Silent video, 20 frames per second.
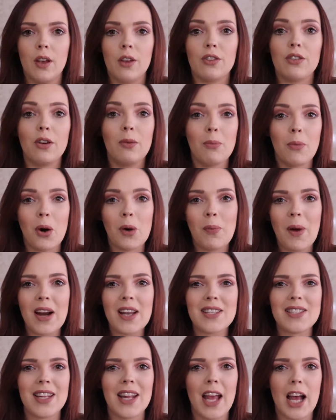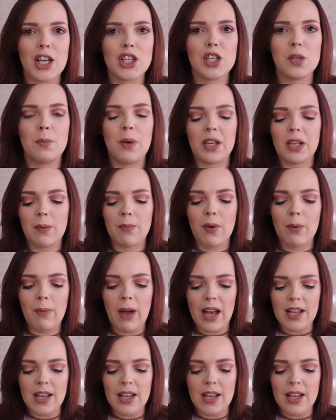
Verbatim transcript: So more products I actually picked up from